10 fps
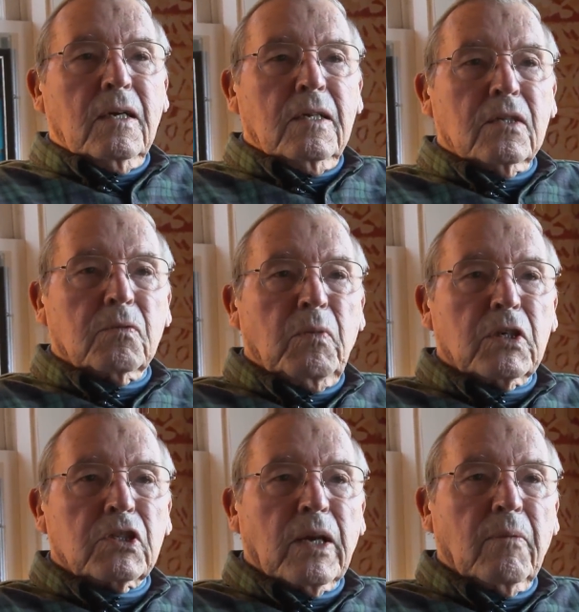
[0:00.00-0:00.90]
as
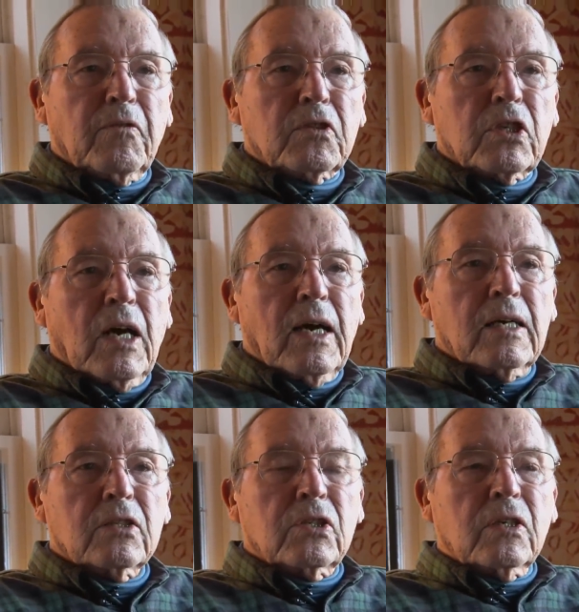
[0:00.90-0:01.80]
much
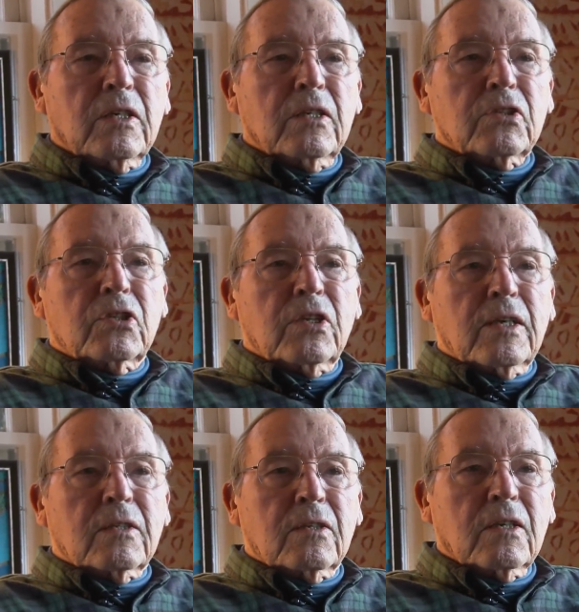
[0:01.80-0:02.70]
emphasized is
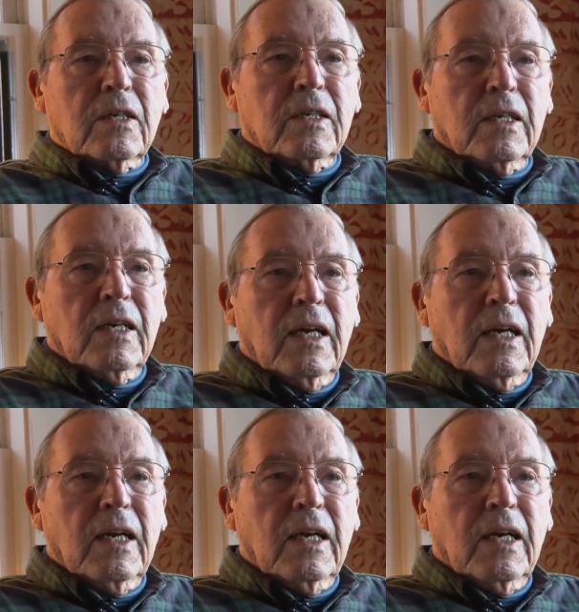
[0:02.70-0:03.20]
that the